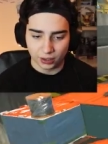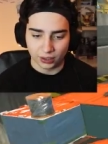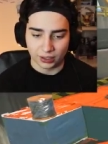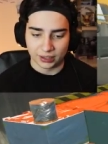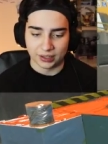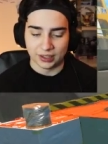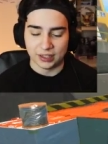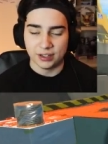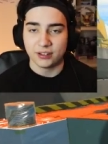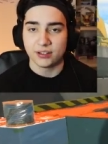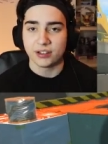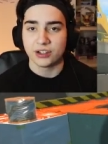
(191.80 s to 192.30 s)
Look,
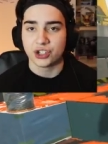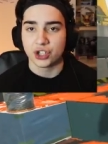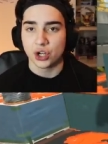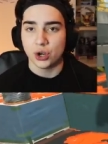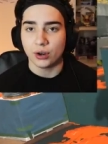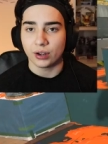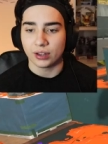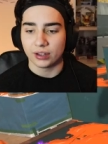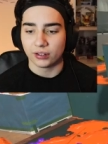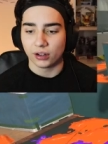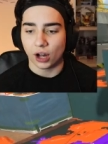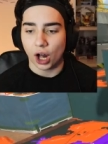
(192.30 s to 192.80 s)
this is a
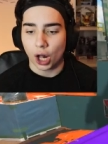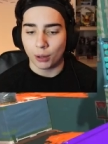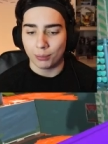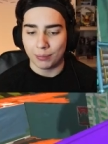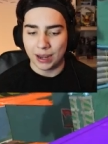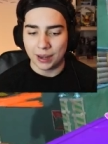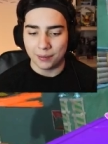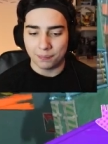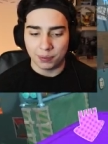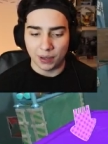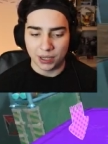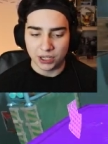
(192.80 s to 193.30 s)
joke. This is all
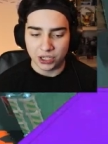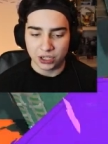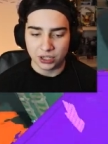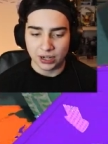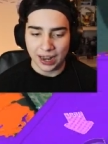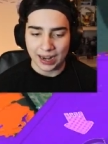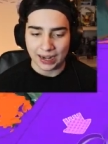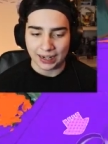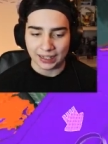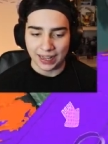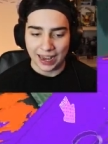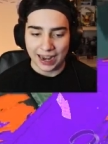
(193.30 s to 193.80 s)
my opinion.
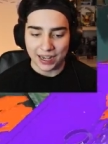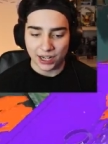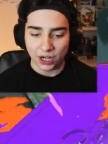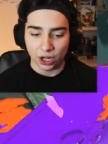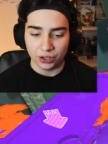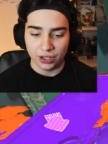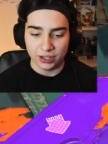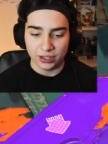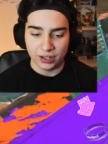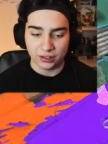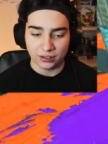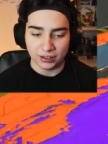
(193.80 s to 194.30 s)
I
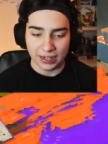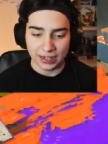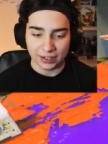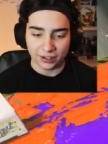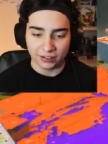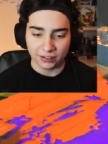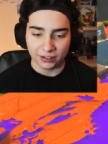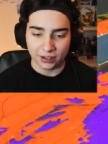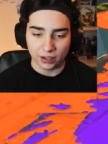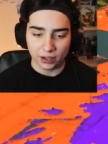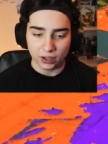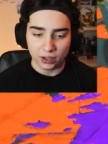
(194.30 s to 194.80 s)
know that this takes
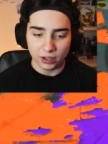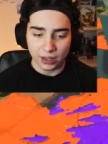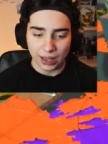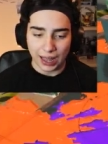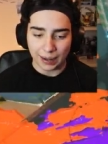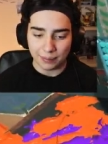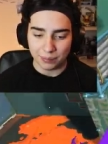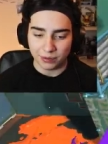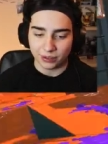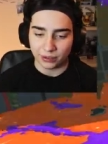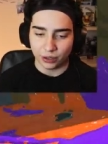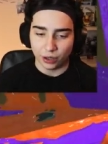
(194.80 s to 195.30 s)
skill.
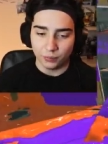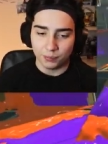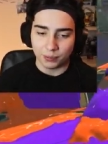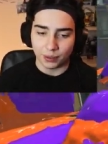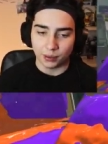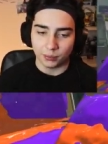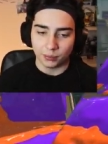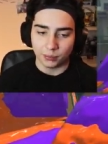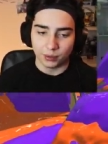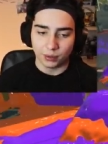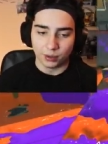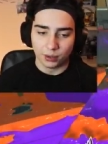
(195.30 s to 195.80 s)
I'm just
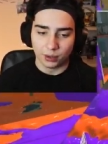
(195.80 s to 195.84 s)
coping.